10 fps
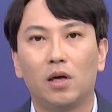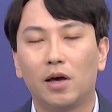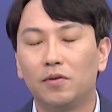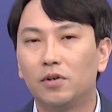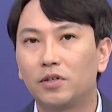
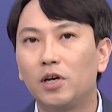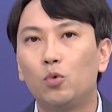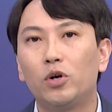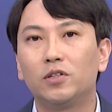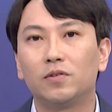And the key
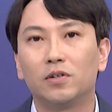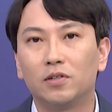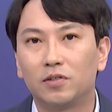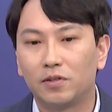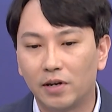reason
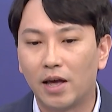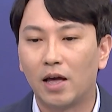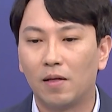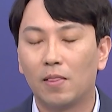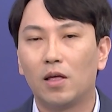is
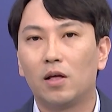that